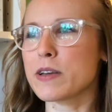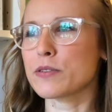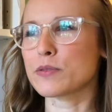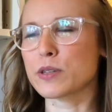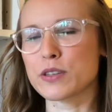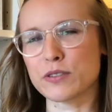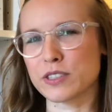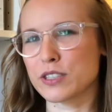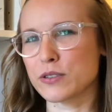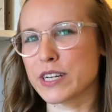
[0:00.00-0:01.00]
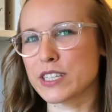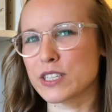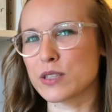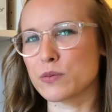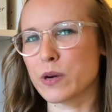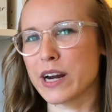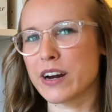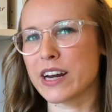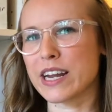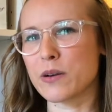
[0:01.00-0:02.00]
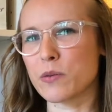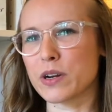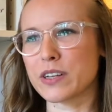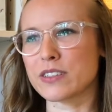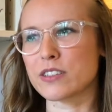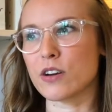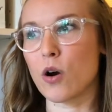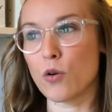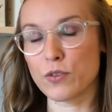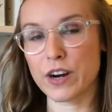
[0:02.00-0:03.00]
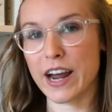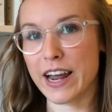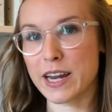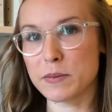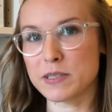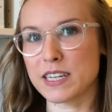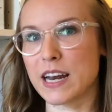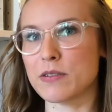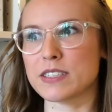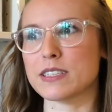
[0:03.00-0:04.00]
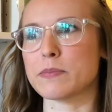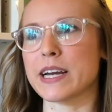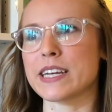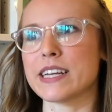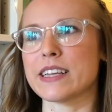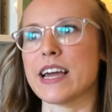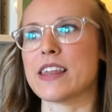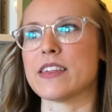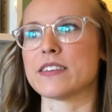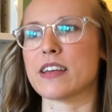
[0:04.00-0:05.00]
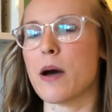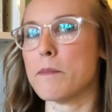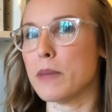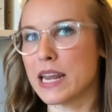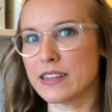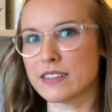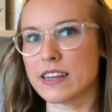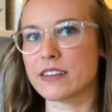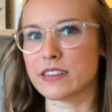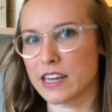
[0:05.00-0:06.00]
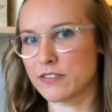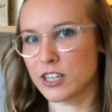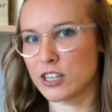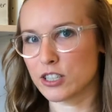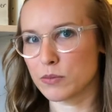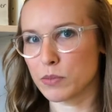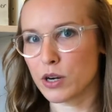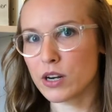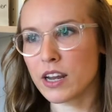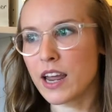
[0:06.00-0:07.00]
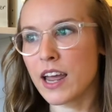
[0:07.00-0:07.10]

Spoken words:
was one of those situations where it was overhyped and I was expecting like this amazing life-changing book.